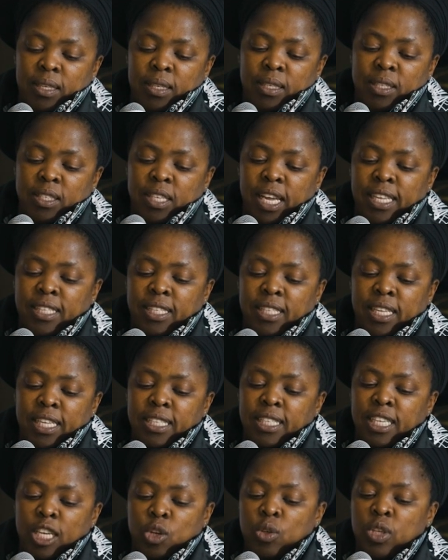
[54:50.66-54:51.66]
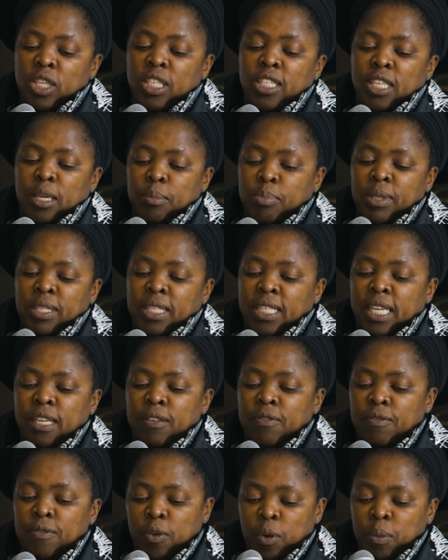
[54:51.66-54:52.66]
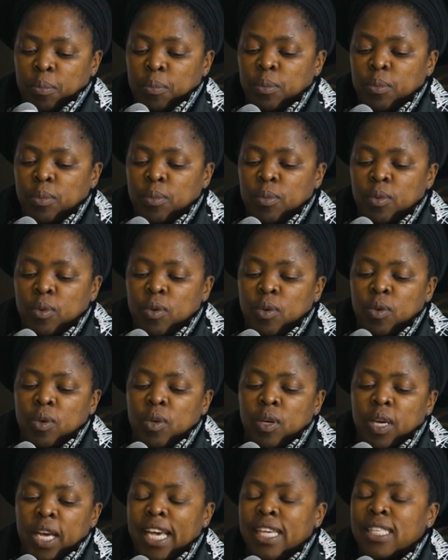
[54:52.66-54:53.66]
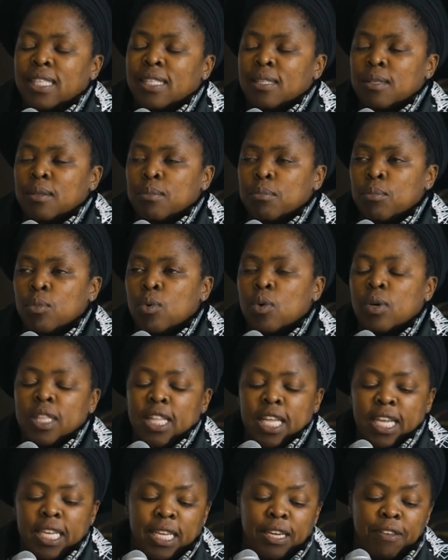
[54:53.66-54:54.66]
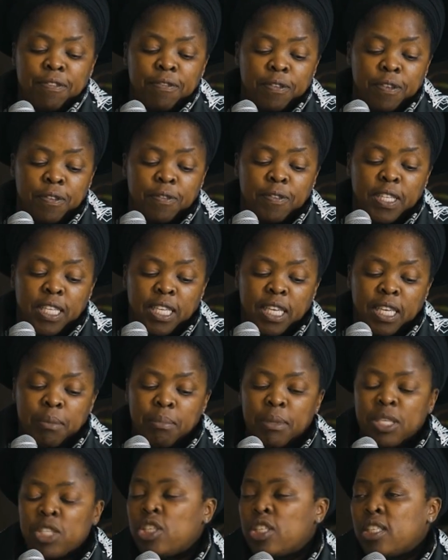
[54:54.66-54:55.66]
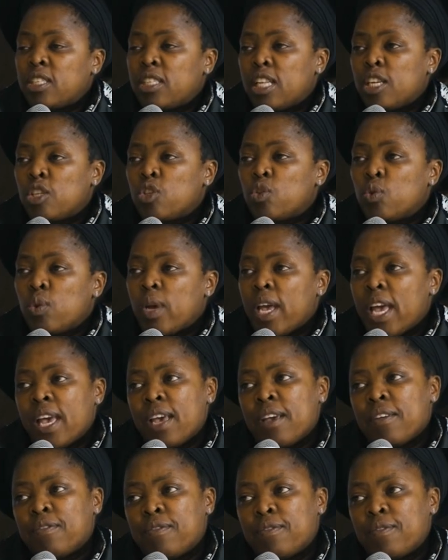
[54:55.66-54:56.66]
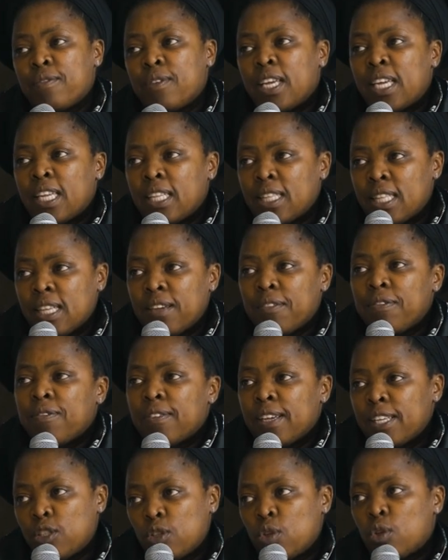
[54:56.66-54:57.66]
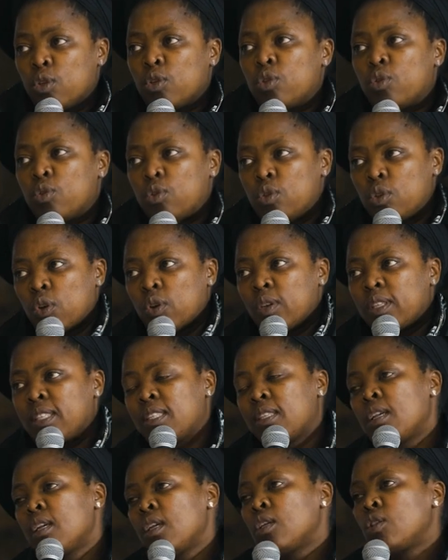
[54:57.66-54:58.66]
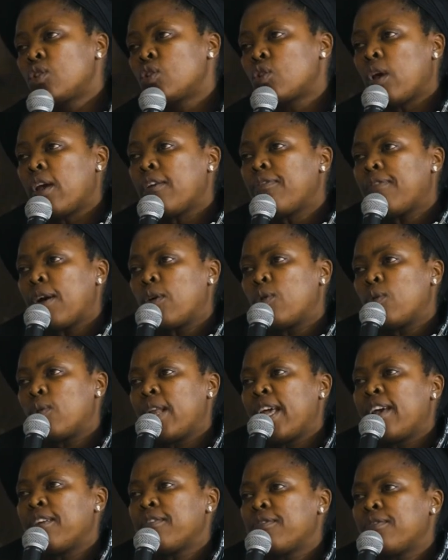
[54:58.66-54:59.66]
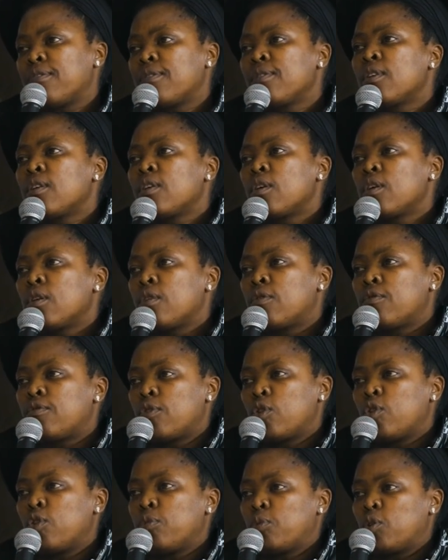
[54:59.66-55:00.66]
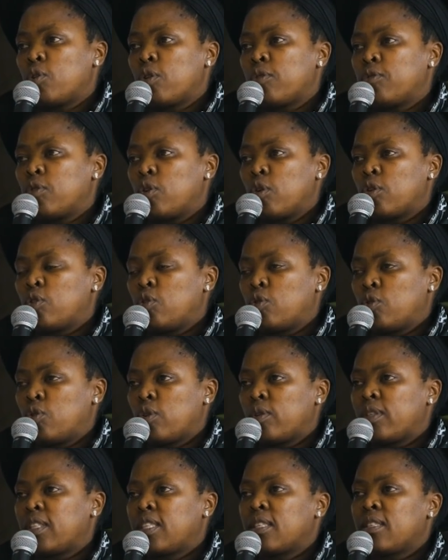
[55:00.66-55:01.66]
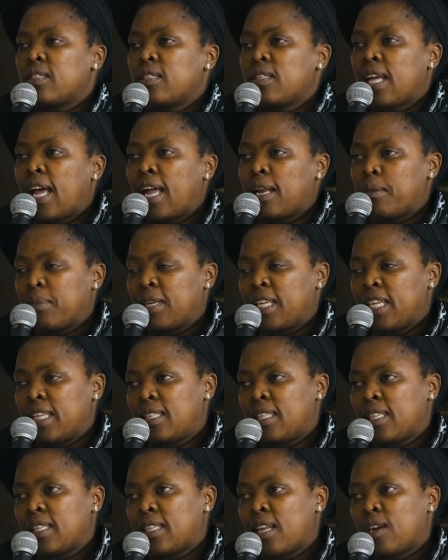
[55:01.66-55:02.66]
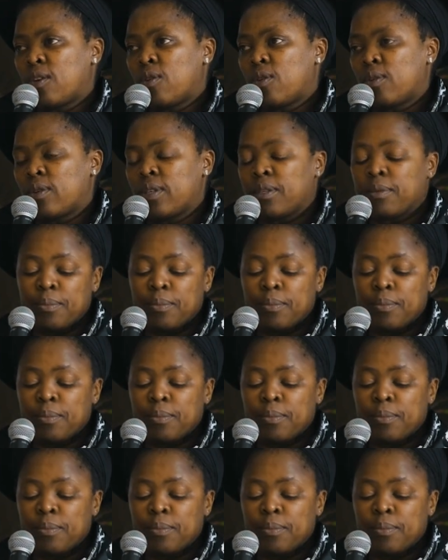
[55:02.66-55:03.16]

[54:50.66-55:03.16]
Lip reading: translated or interpreted from has more than the 50 images that you have in the first dot to dot. So if I could have volumes of dot to dot, I'll be hitting the chord.